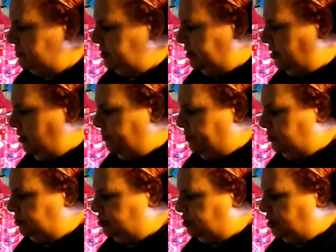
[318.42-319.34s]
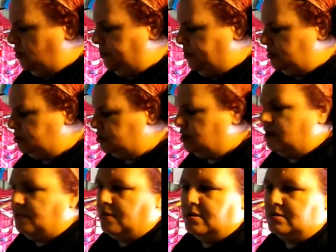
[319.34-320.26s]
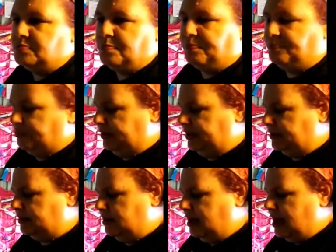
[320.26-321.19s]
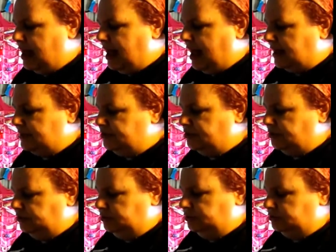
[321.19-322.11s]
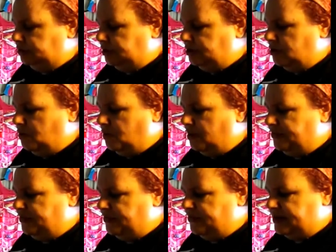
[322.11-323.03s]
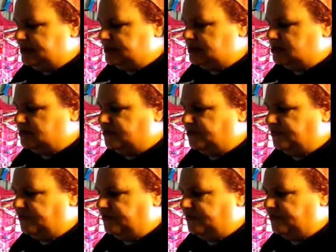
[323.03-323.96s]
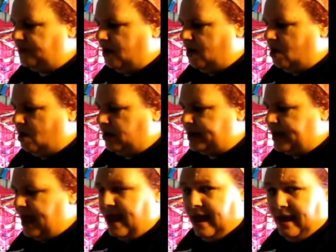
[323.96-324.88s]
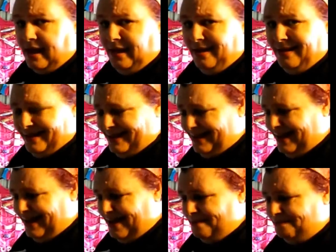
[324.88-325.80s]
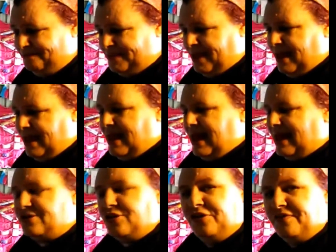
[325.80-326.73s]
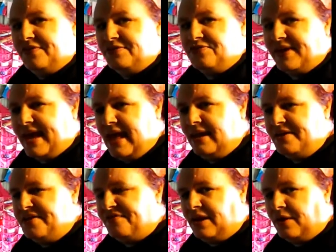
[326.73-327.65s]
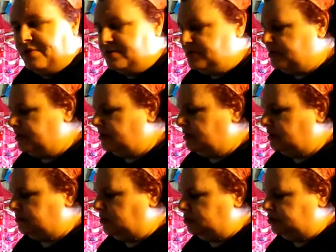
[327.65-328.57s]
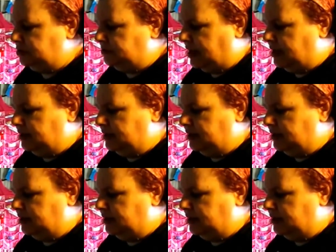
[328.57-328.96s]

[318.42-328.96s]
You know, punch, do, brilliant. I don't know what this is for yet. I don't know if it's for curling your flowers, I'm not sure.